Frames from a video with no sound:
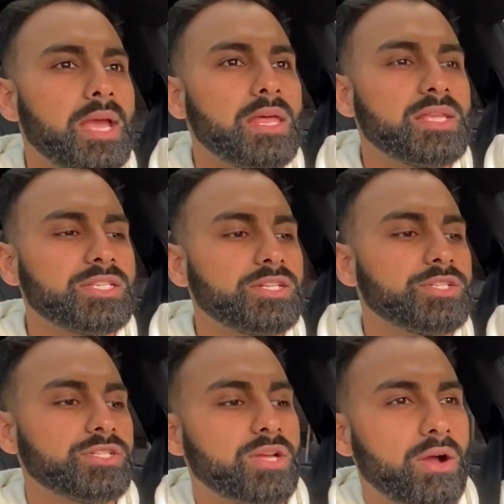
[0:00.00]
And these are
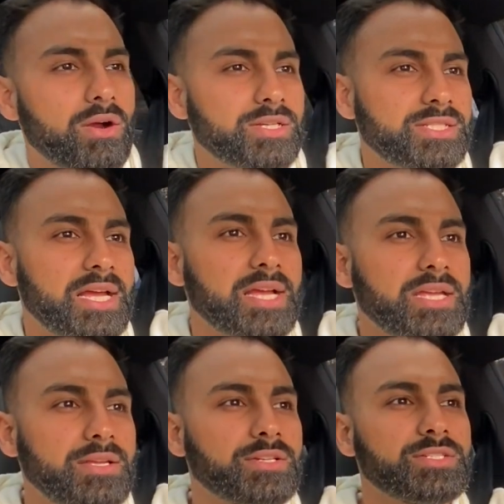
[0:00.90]
just cars that
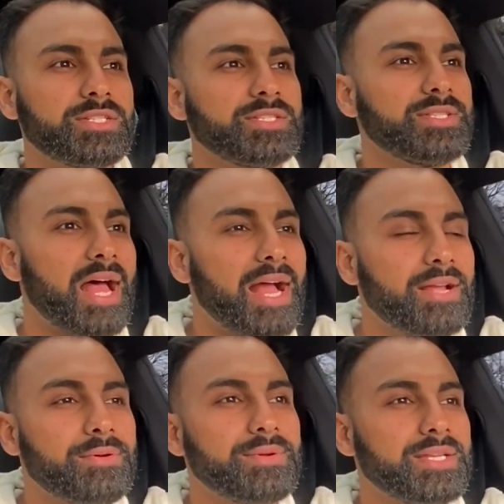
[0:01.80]
you're just
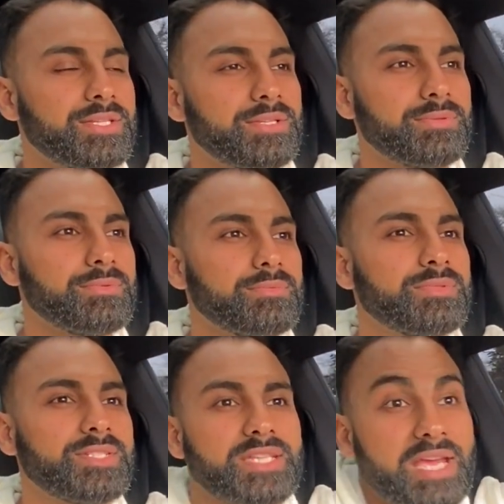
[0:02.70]
not going to
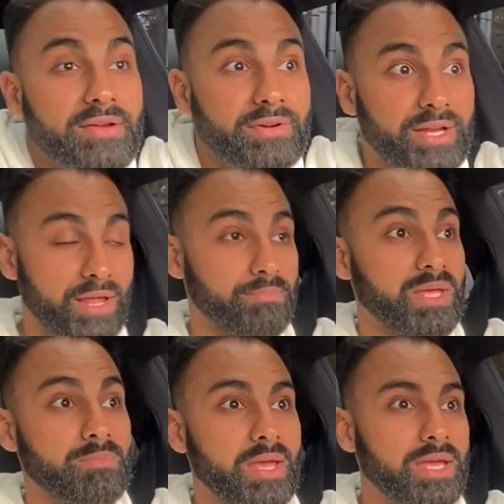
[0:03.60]
see ever again
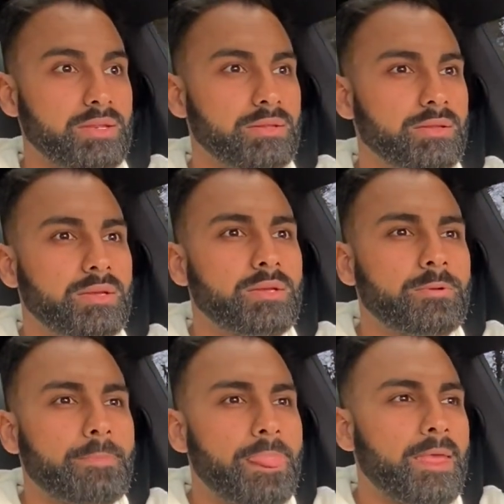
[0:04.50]
being made.
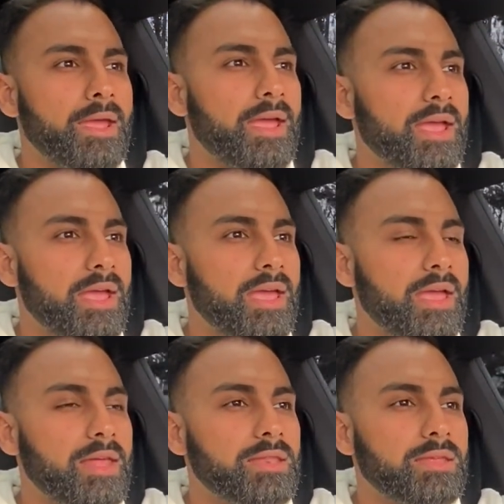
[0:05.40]

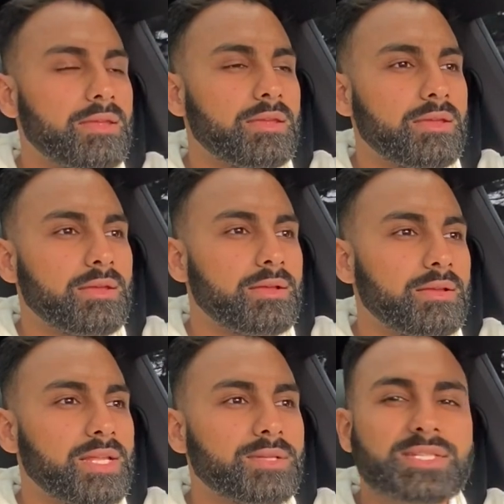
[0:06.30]
And
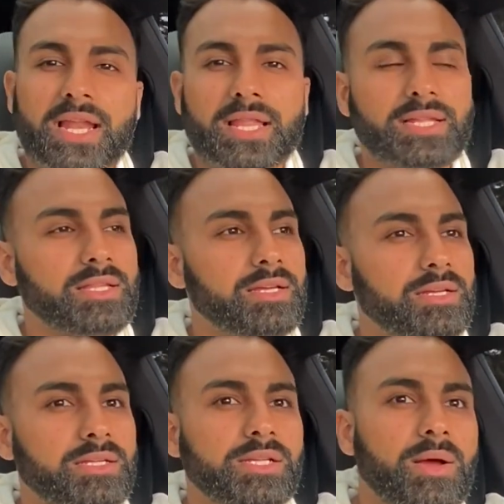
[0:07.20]
you know, it's kind of like
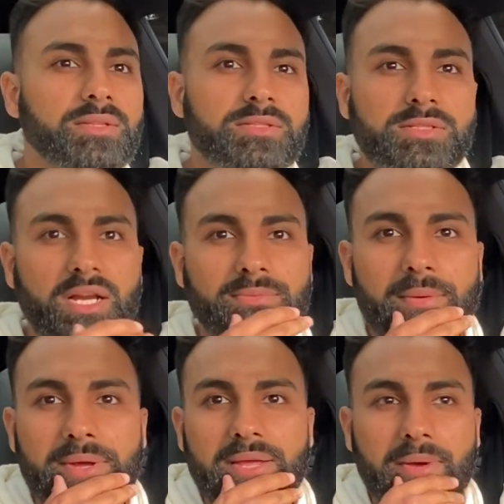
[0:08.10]
I talked to
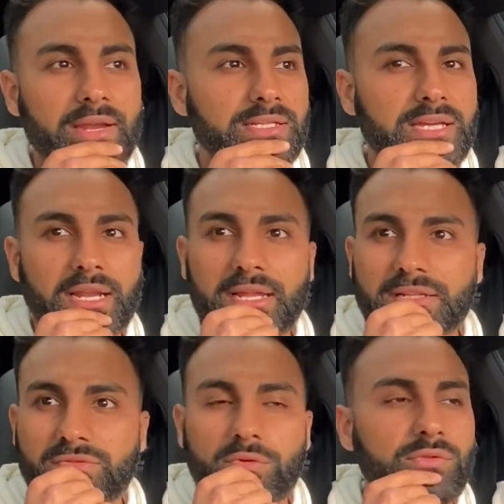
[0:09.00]
my buddy about it. It's kind of
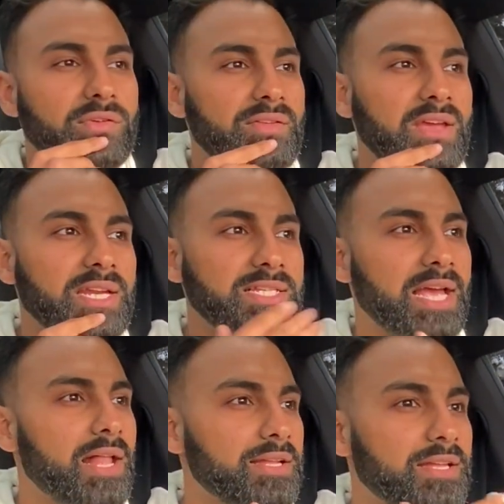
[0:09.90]
like the 458
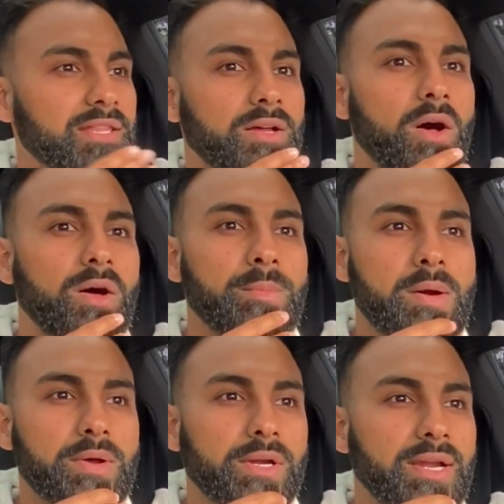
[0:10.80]
Italia, the all-motor